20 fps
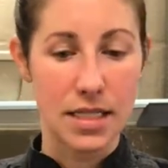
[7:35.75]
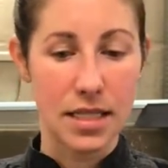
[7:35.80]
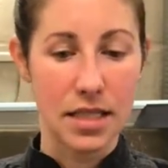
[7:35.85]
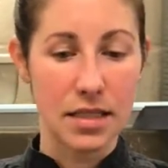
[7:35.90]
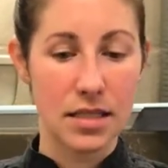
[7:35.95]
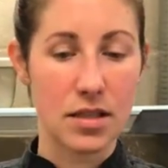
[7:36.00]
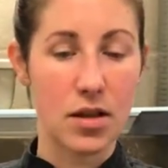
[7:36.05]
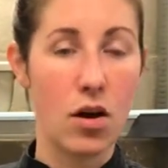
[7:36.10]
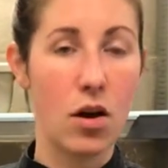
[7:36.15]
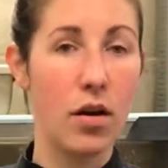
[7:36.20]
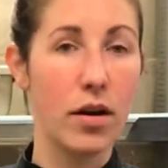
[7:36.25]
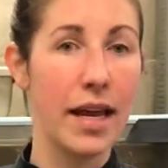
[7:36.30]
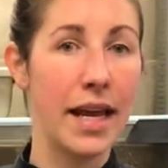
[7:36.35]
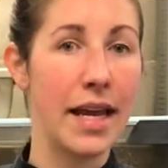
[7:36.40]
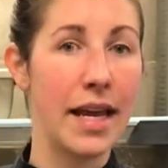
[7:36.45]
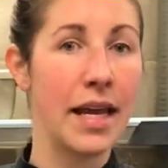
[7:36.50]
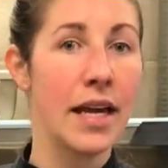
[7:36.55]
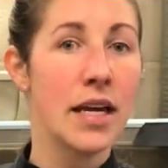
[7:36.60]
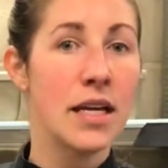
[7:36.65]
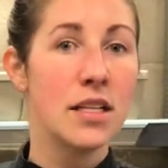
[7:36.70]
It's called a
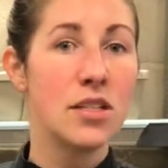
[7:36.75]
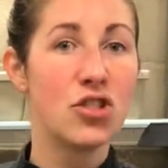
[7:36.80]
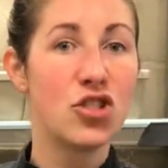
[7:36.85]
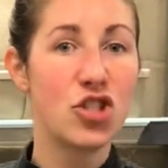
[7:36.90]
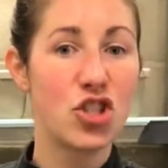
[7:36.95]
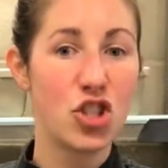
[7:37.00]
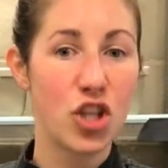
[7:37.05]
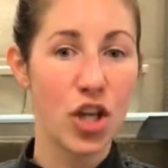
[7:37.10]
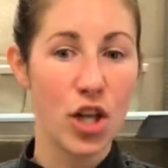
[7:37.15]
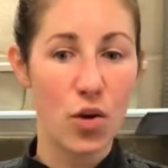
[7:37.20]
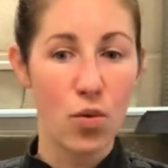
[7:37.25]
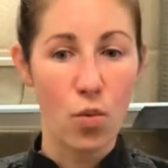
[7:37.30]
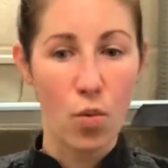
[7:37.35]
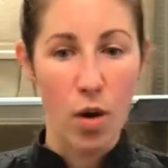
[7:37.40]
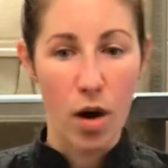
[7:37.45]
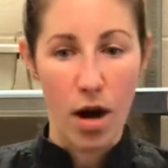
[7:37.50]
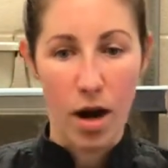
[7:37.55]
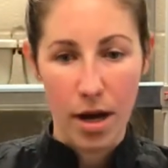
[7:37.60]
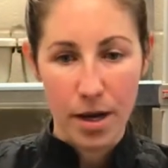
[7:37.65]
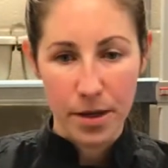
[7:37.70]

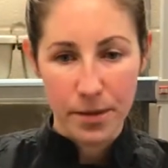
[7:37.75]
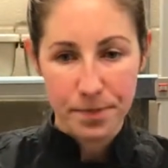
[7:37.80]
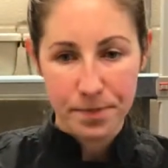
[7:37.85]
chinois.